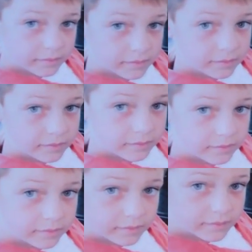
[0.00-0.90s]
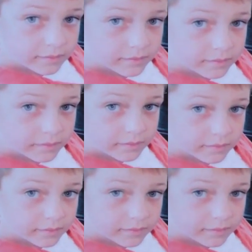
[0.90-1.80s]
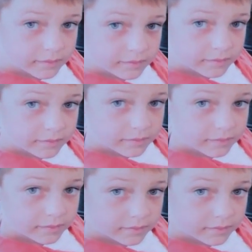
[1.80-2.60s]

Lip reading: and a sharp bark of the horn, the